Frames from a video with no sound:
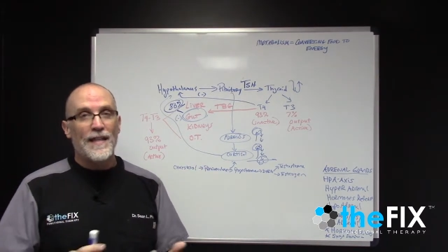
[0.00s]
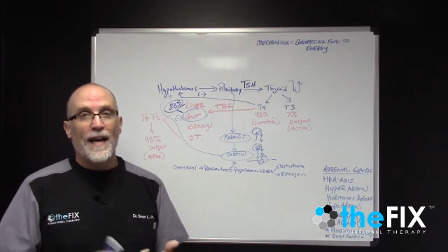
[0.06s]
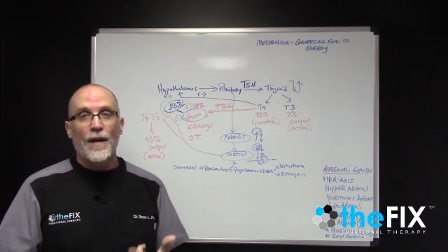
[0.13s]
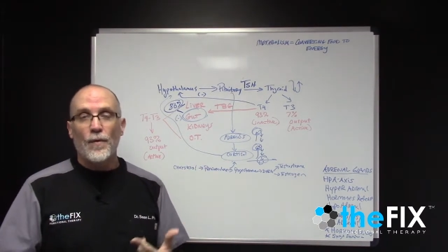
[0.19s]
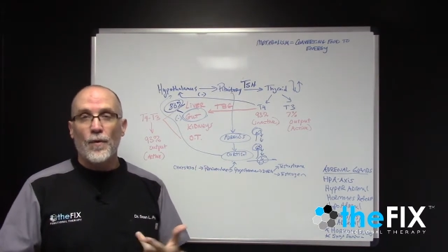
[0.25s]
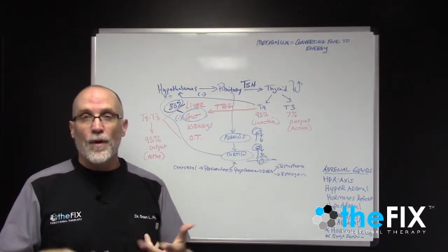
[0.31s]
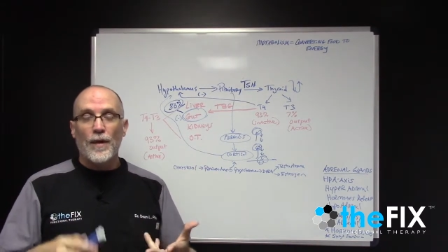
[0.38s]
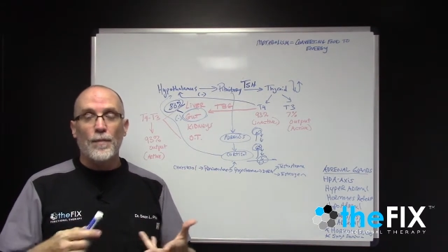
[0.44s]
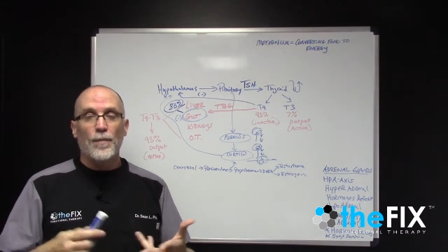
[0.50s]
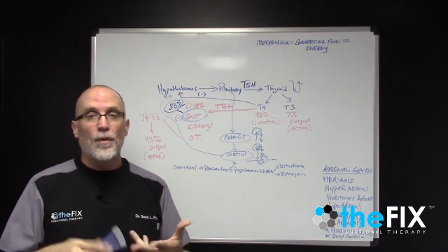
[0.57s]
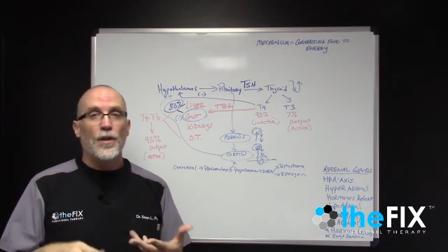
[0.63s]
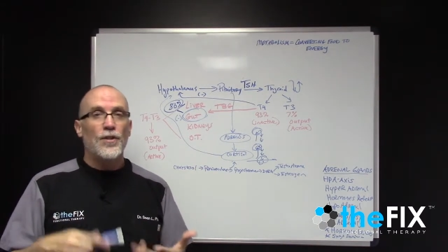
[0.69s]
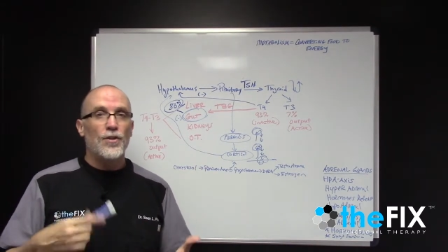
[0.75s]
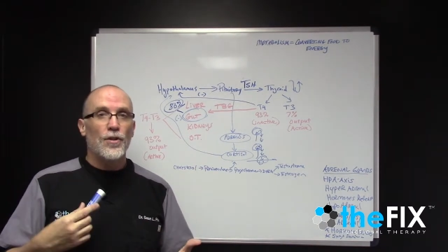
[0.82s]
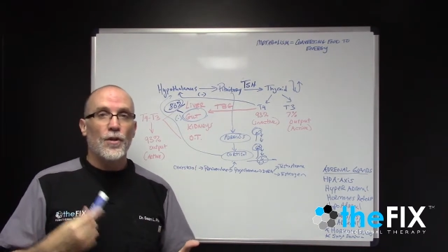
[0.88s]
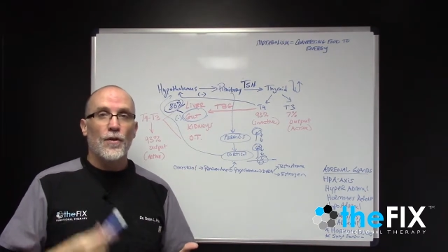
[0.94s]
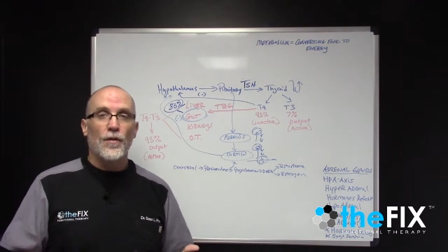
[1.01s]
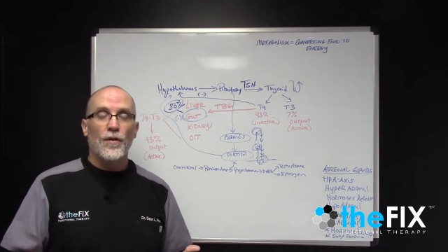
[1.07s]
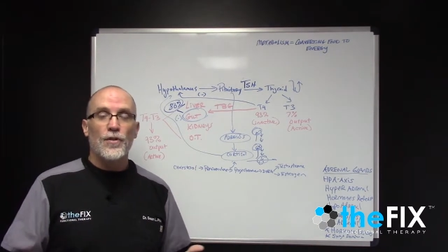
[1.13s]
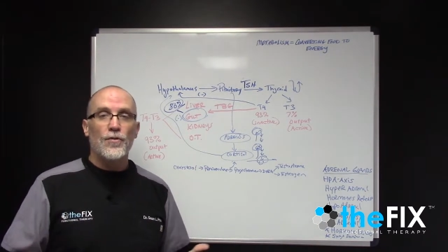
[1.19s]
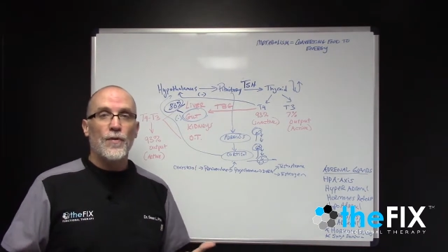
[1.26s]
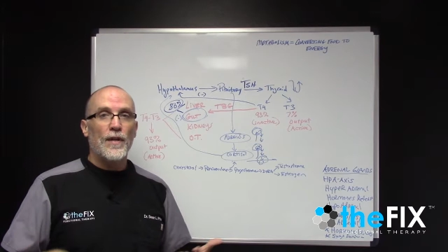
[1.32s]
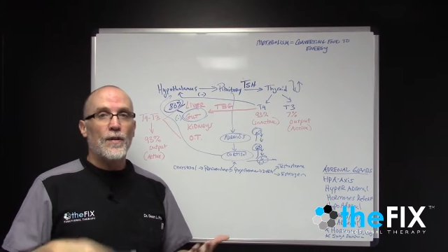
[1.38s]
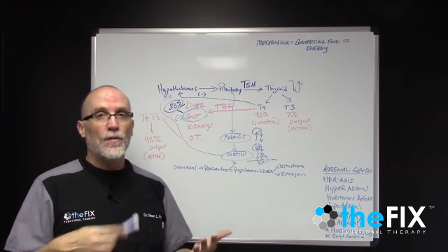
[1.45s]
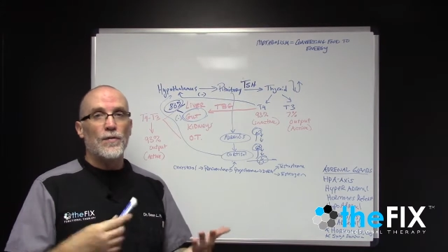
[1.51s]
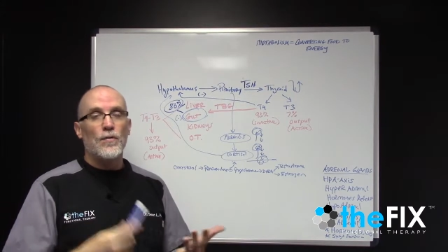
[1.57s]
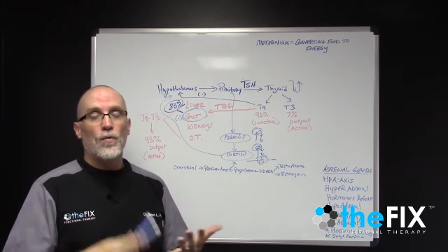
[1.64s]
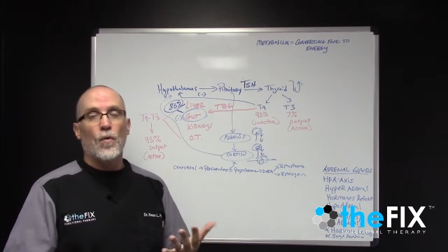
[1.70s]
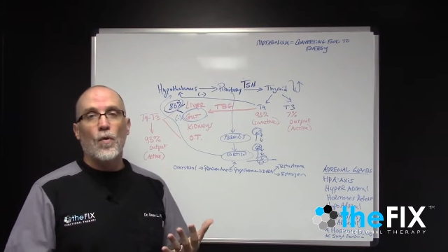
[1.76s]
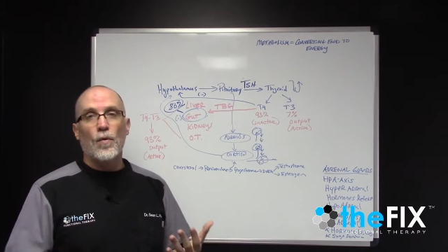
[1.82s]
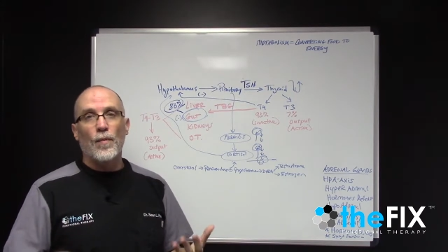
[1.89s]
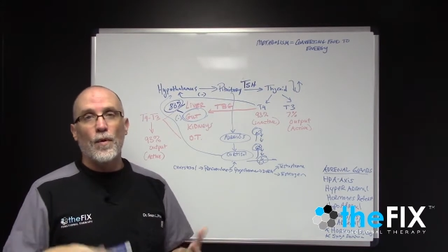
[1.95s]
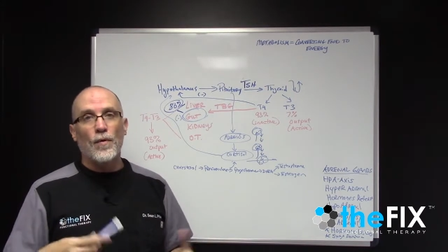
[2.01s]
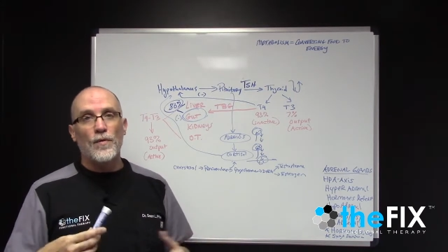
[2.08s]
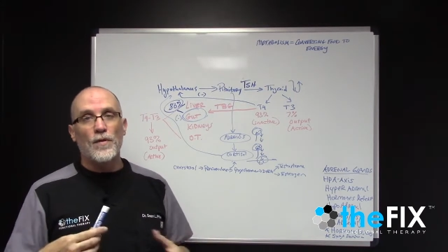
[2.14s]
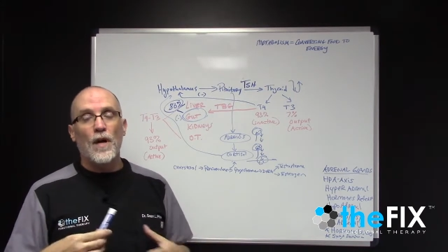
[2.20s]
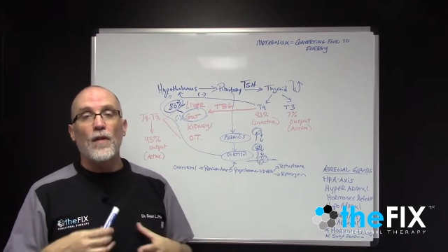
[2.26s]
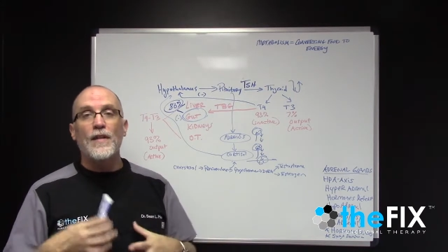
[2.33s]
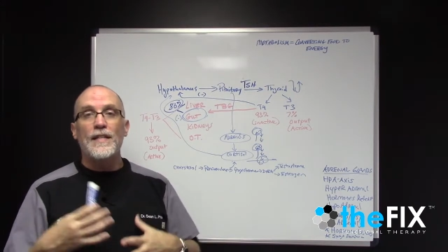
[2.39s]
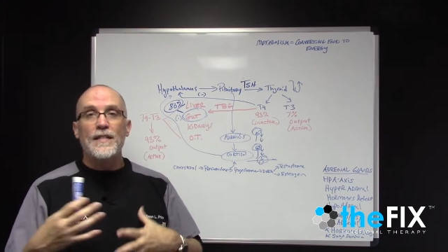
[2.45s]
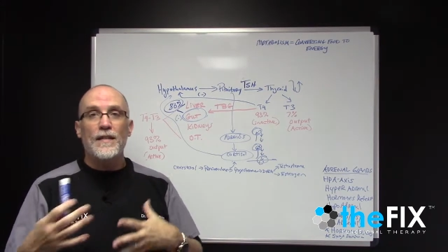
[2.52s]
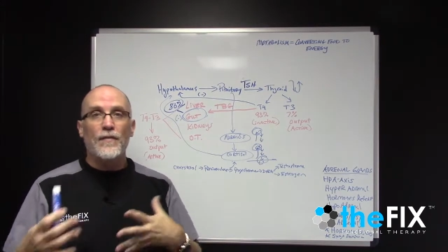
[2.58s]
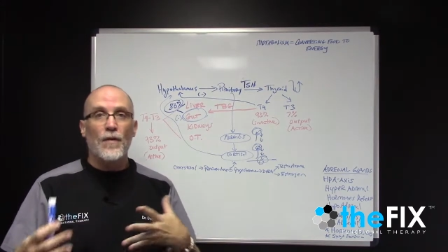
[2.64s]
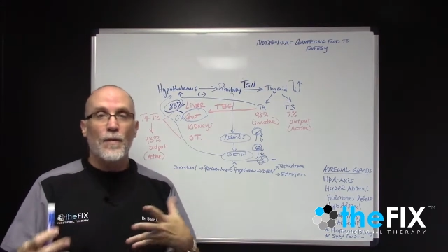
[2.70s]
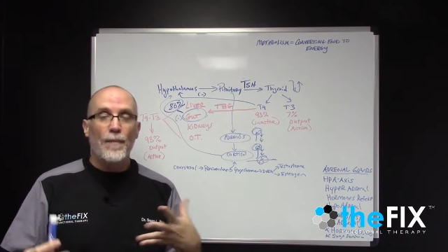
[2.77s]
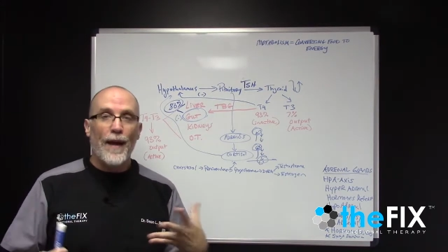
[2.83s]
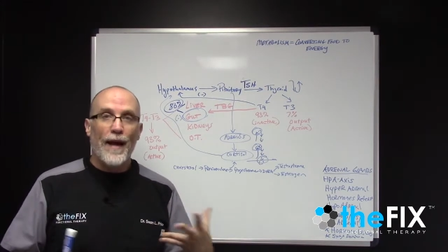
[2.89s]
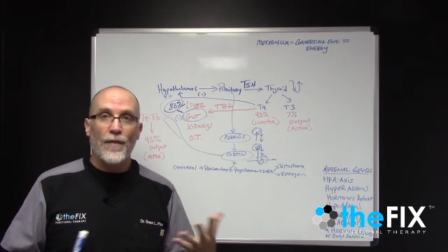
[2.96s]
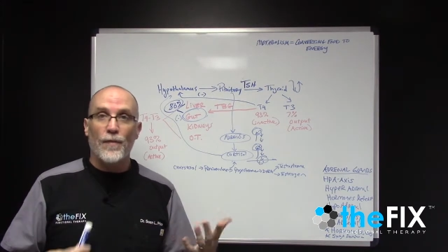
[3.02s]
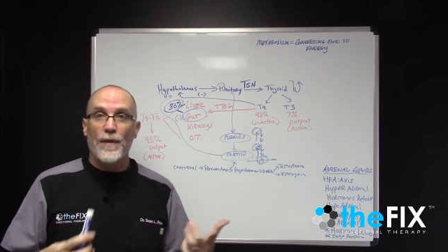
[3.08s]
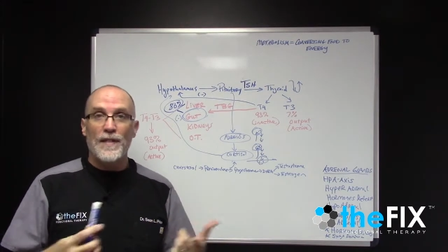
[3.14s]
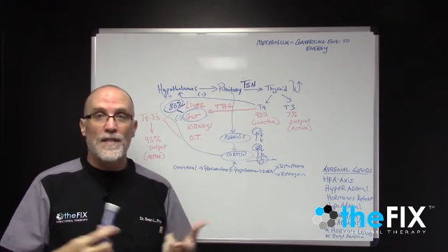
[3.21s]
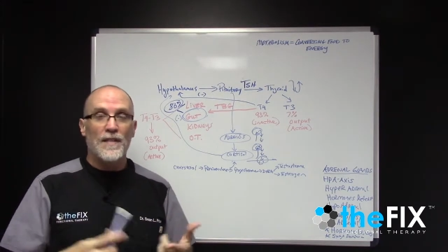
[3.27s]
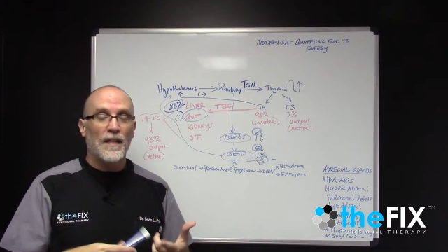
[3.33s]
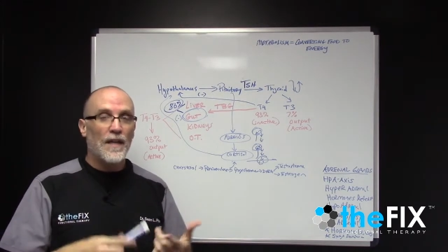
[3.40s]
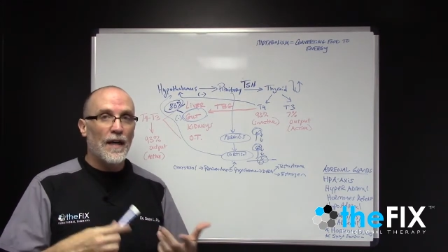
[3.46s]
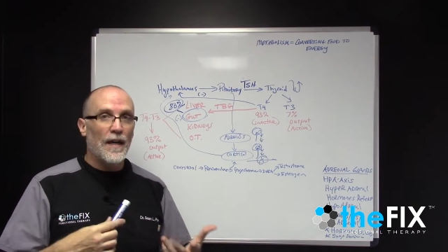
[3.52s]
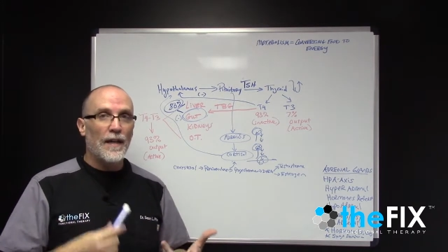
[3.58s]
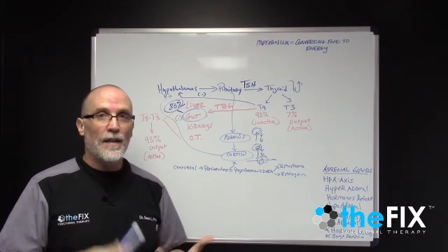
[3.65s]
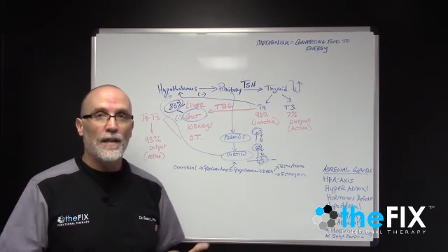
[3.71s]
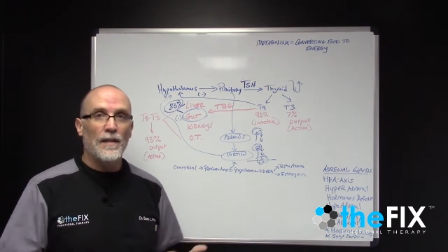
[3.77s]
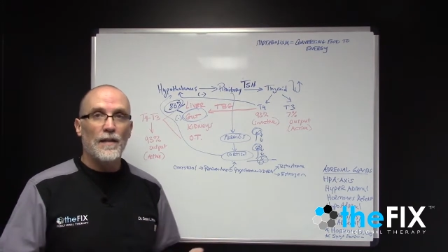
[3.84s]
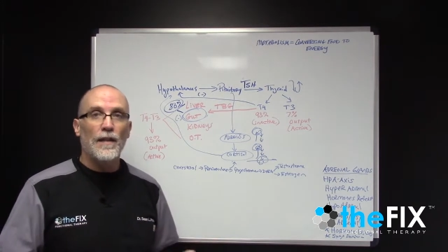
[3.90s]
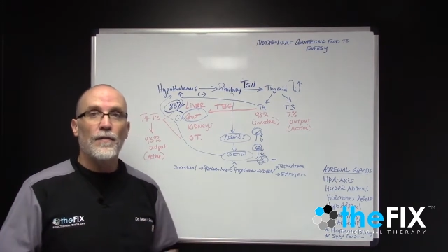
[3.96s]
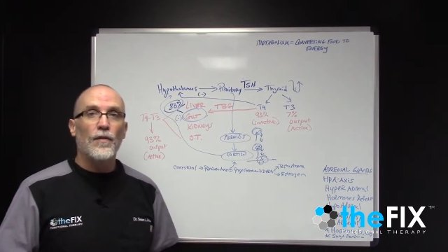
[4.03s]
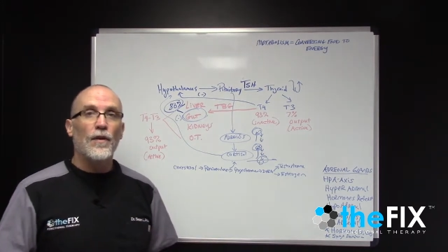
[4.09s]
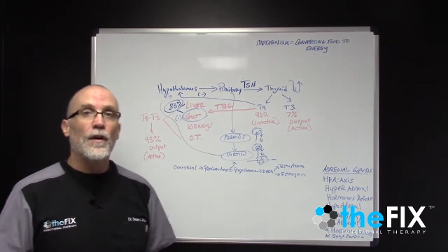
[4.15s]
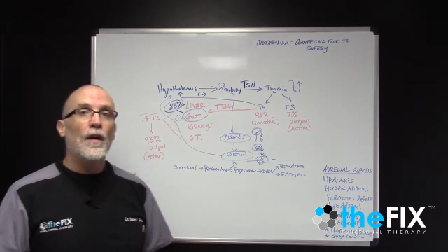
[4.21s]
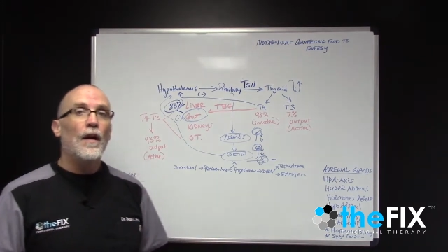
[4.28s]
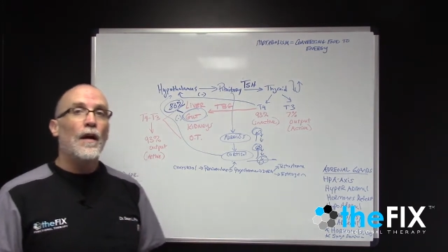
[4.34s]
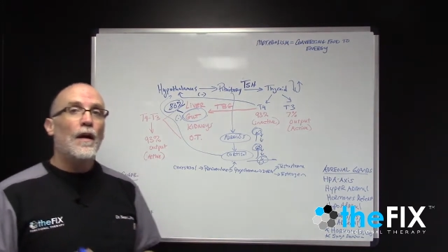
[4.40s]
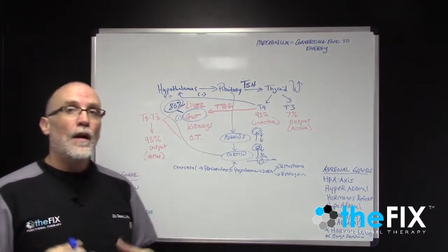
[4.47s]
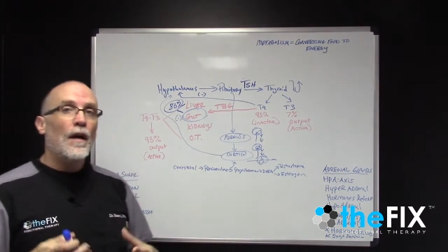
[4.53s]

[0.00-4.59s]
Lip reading: thyroid, blood sugar, adrenals, hormones, all these different pathways, the gut, the liver,